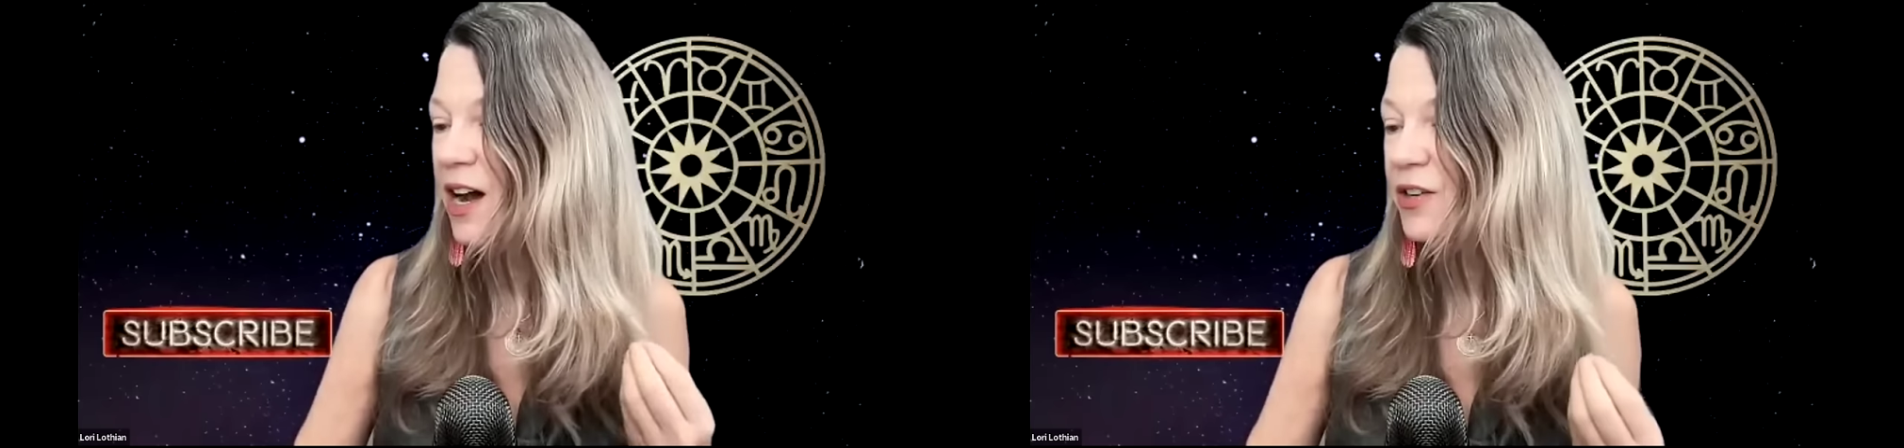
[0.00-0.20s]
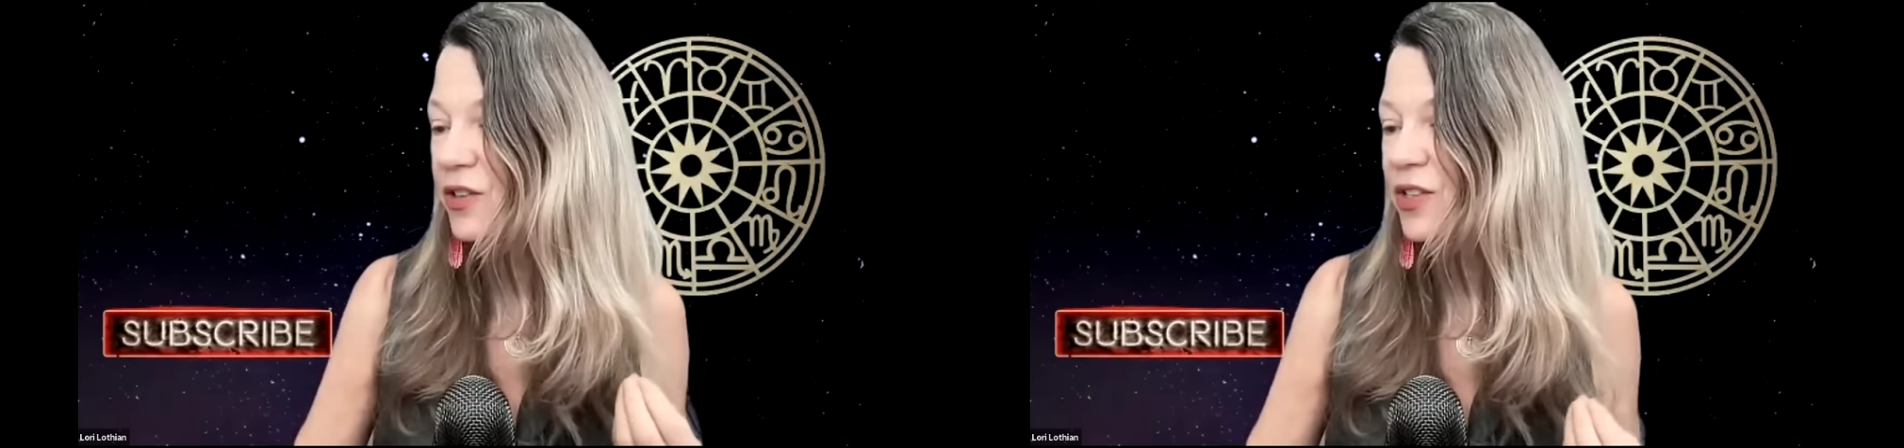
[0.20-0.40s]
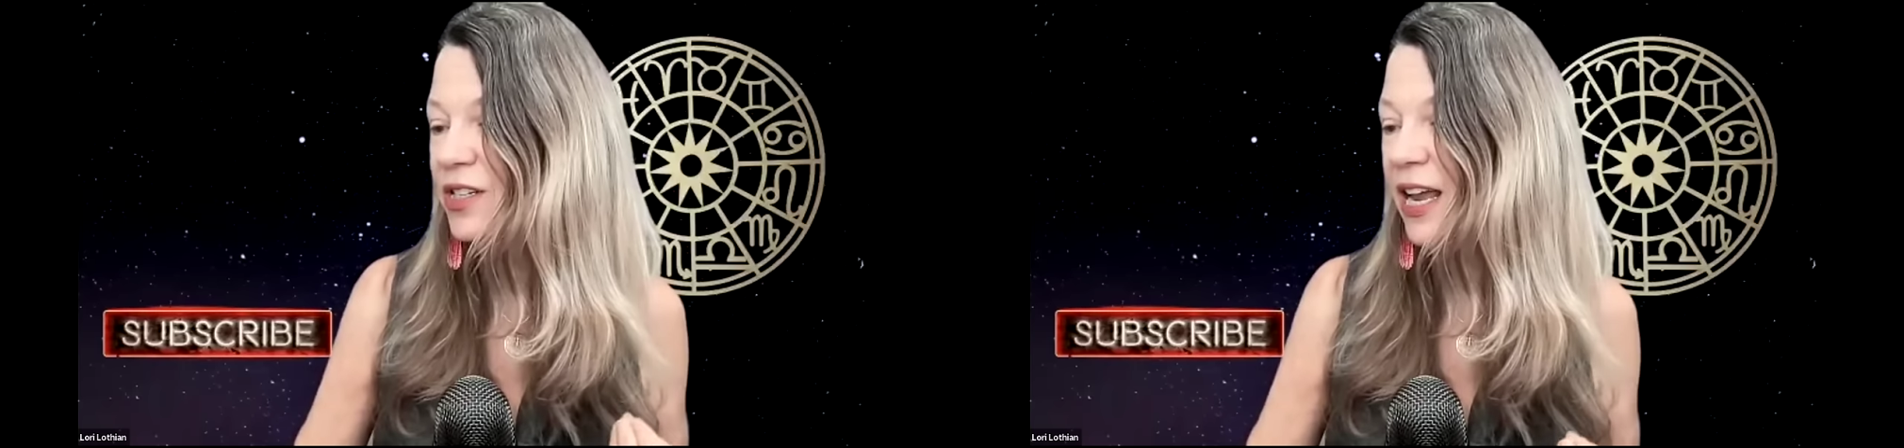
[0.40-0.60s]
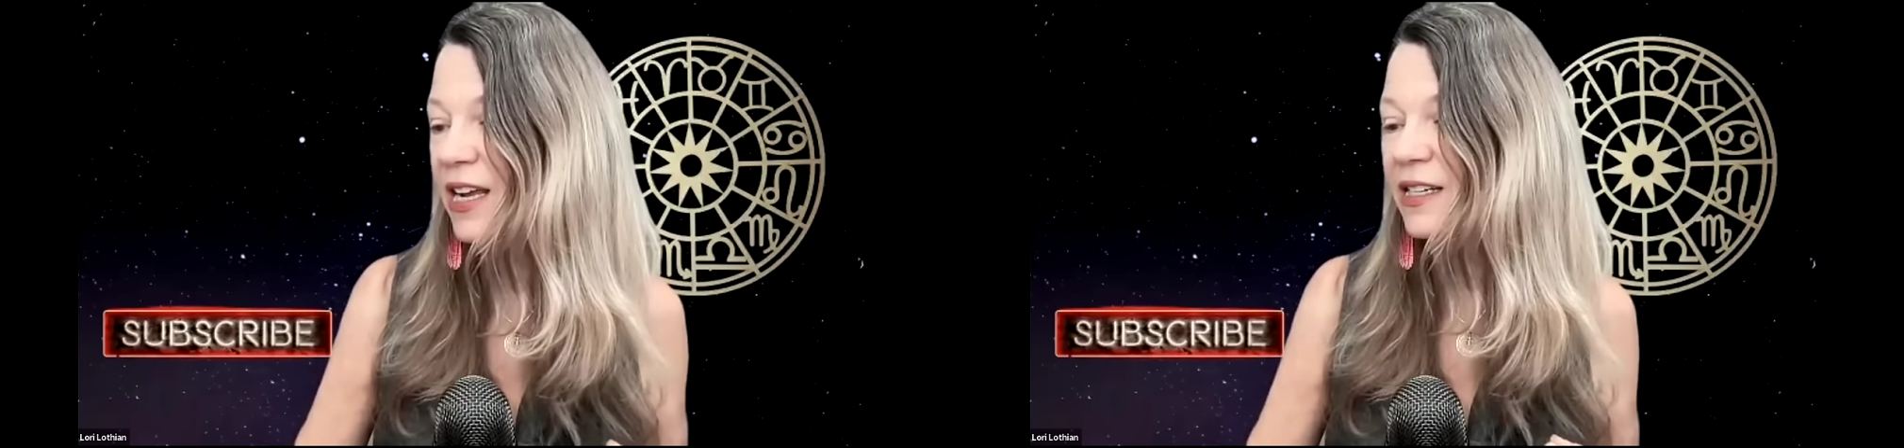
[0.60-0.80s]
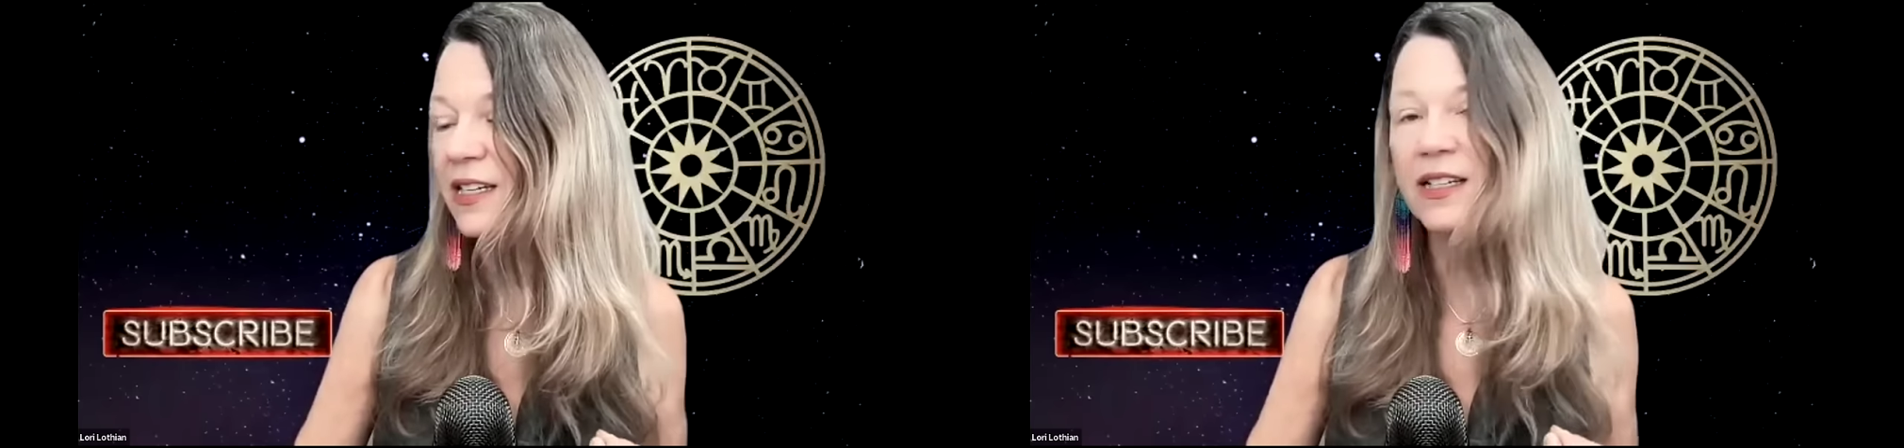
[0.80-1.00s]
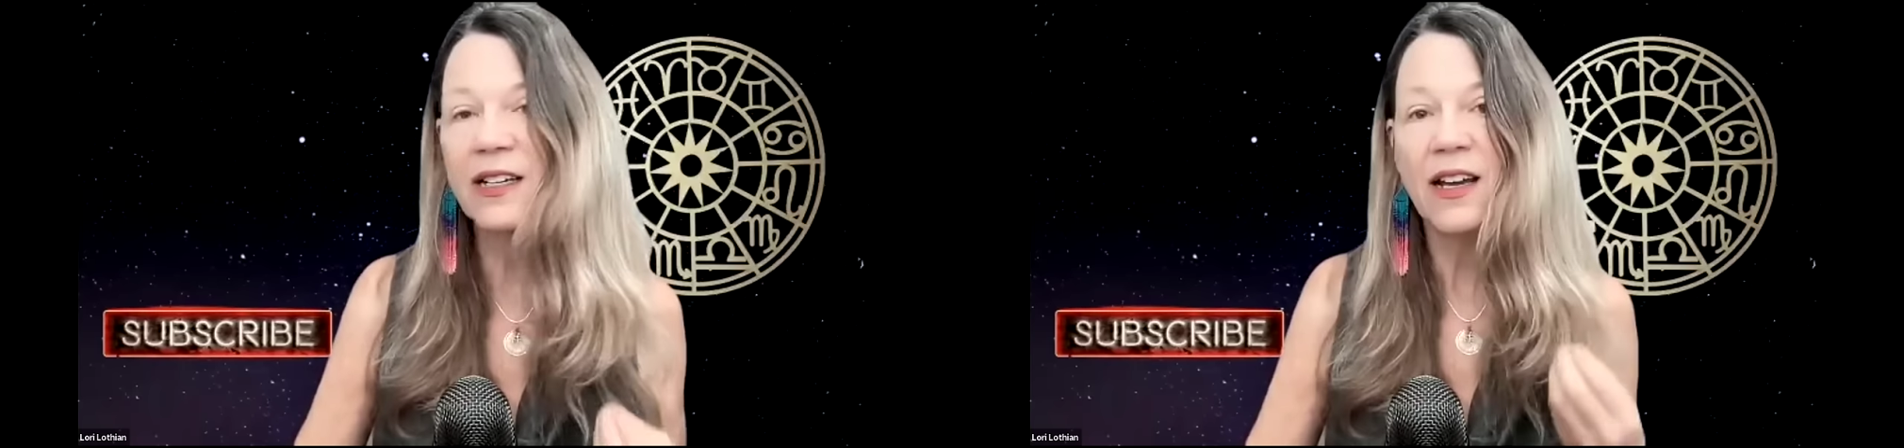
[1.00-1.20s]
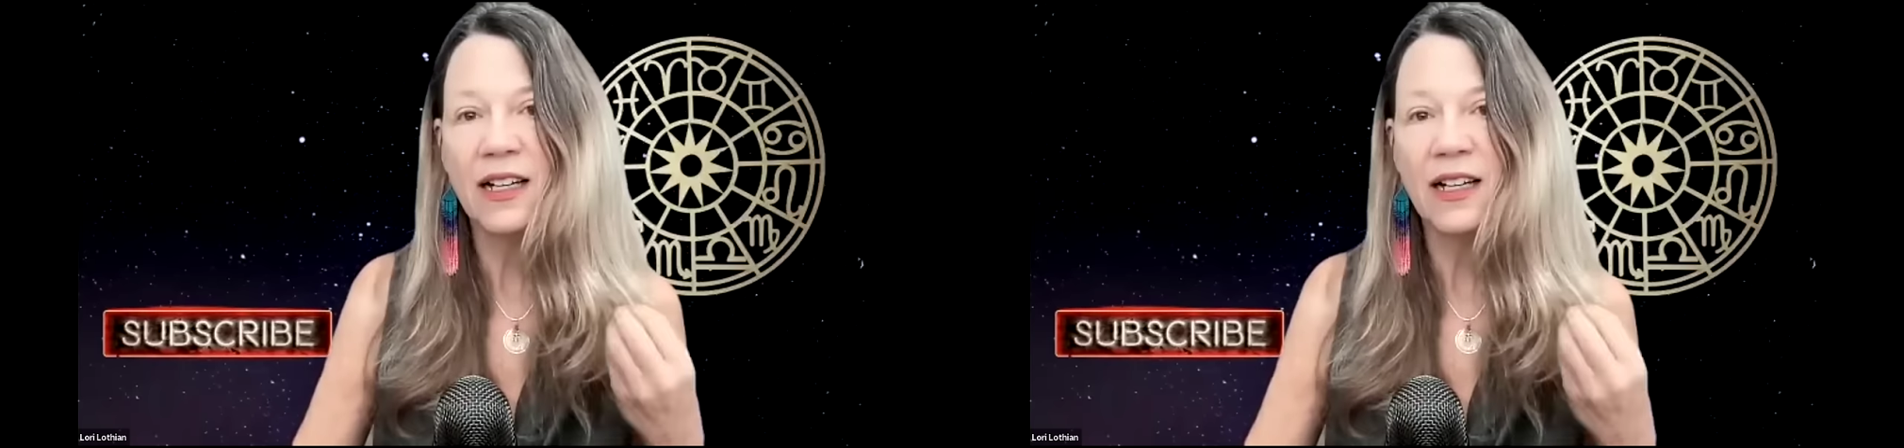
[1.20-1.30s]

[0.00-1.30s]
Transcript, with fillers: understanding,